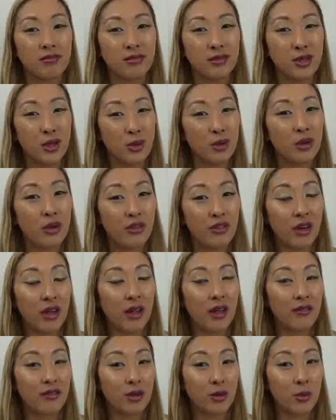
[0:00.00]
don't know if I'll
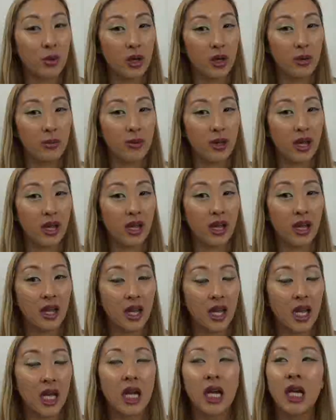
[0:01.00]
ever will
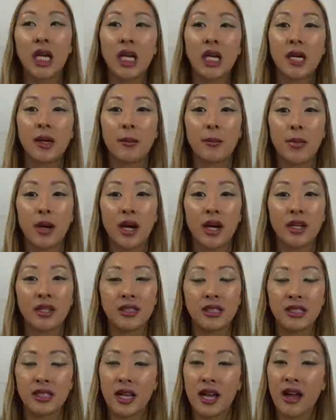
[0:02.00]
be,
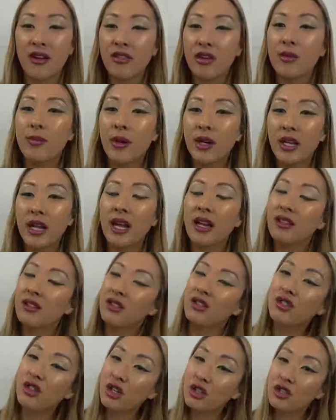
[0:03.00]
but everybody has to
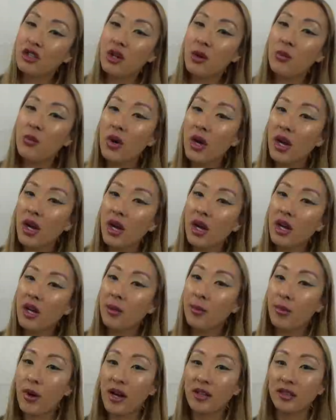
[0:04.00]
start somewhere.
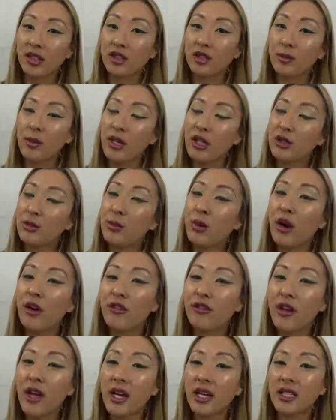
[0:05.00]
Practice makes
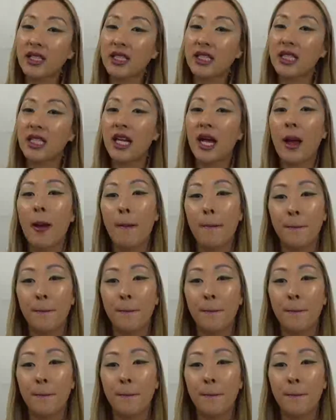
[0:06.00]
perfect.